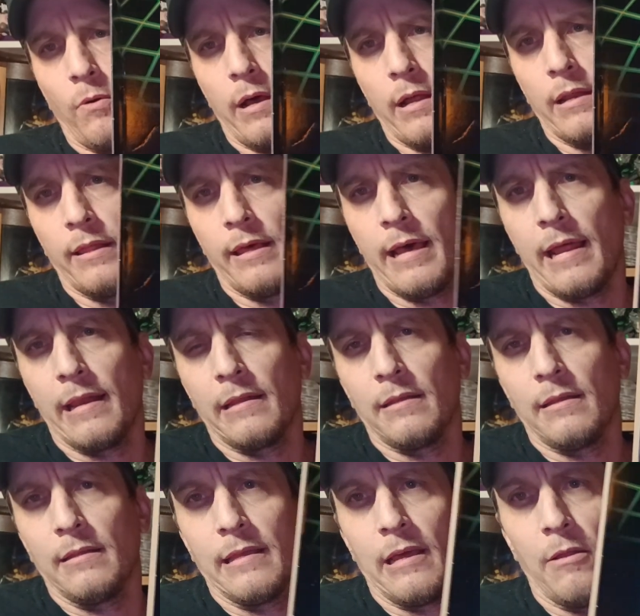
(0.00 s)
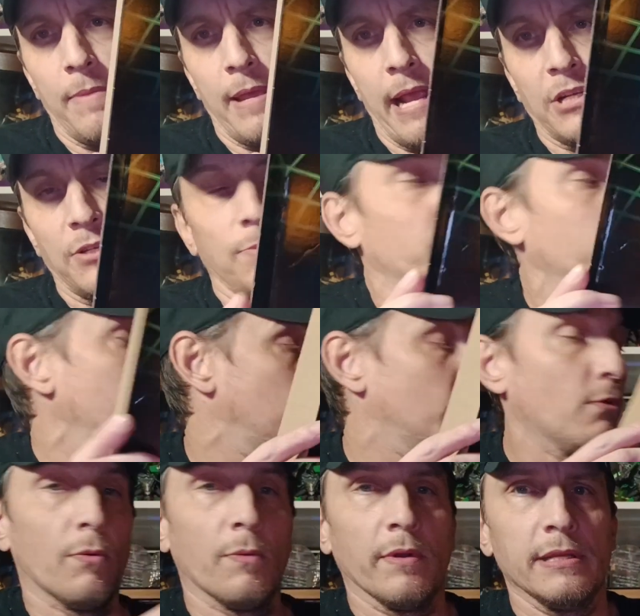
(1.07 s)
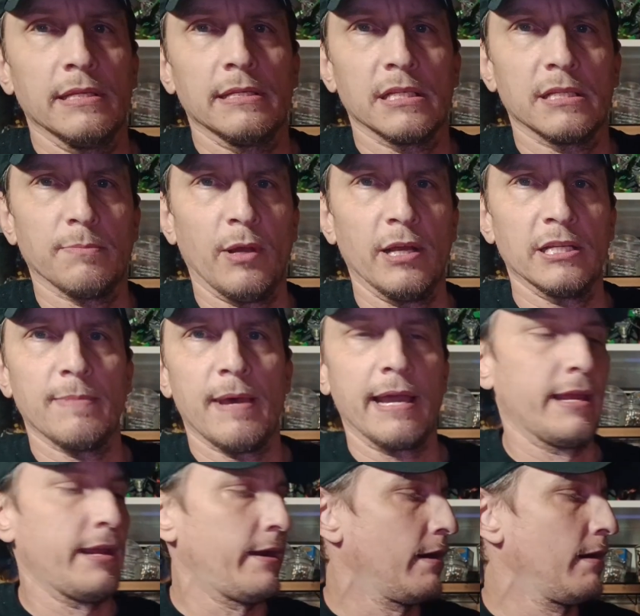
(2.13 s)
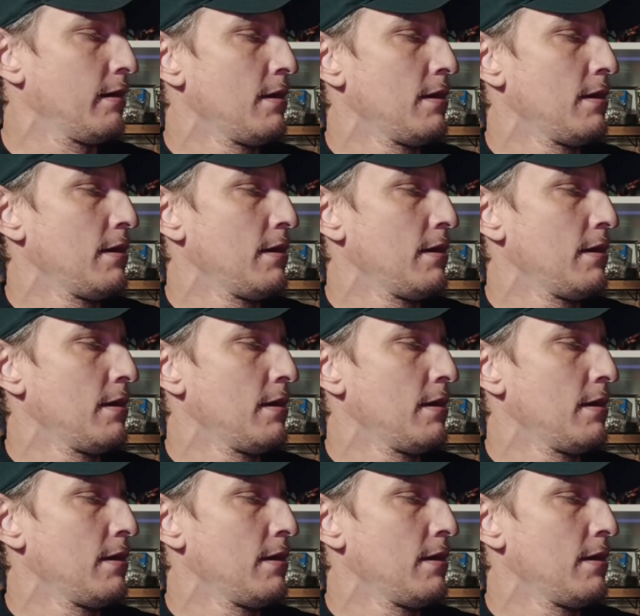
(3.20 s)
hold on to that. That'll be actually really cool. One of these displays back here.